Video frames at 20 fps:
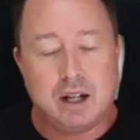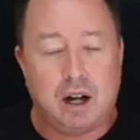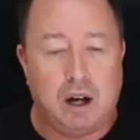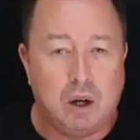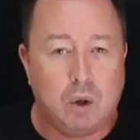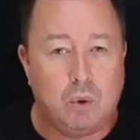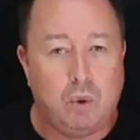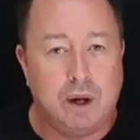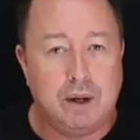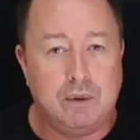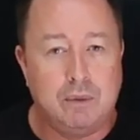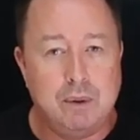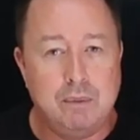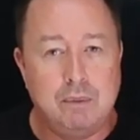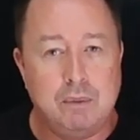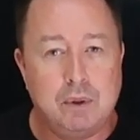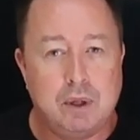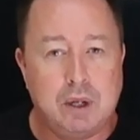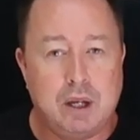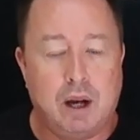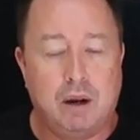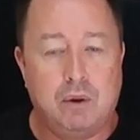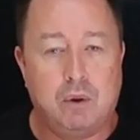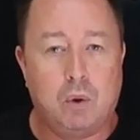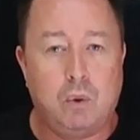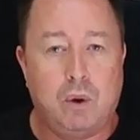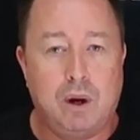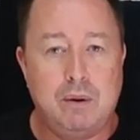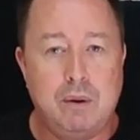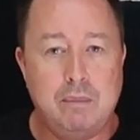Can't quite
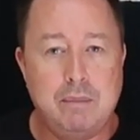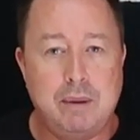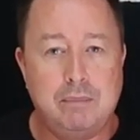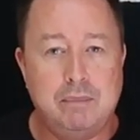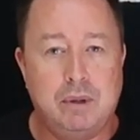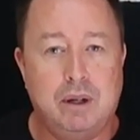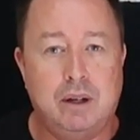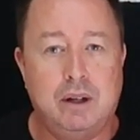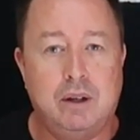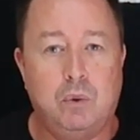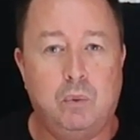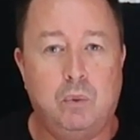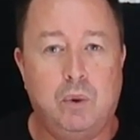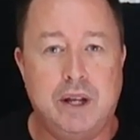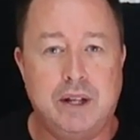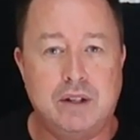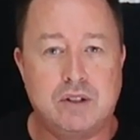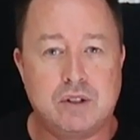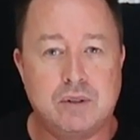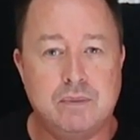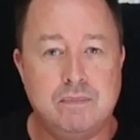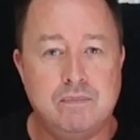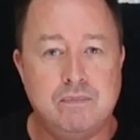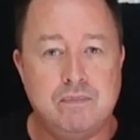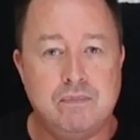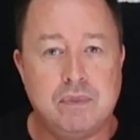remember which.